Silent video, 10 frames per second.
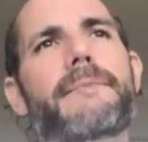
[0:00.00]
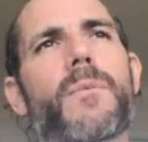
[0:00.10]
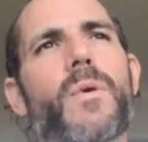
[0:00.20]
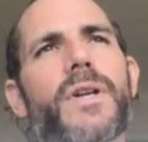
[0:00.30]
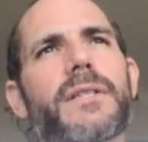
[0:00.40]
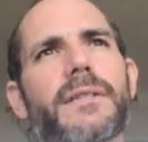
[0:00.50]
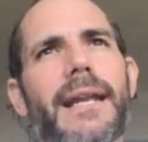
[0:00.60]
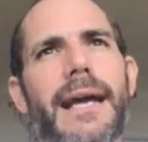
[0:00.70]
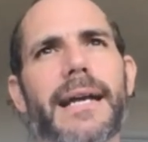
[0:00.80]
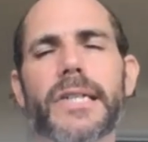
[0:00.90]
What does that
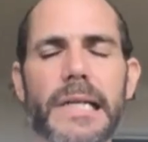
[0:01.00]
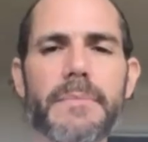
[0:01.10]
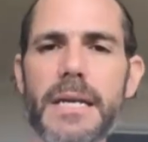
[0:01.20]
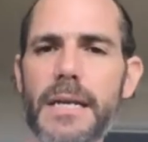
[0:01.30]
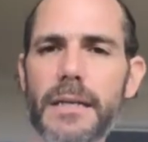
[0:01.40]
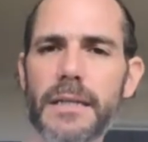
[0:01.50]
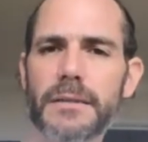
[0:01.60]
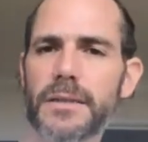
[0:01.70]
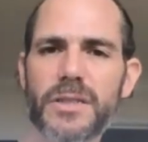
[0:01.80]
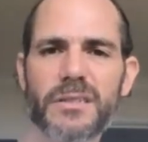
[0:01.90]
actually mean?
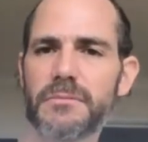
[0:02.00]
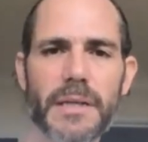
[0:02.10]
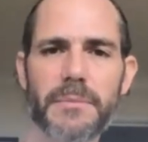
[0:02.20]
Is it just,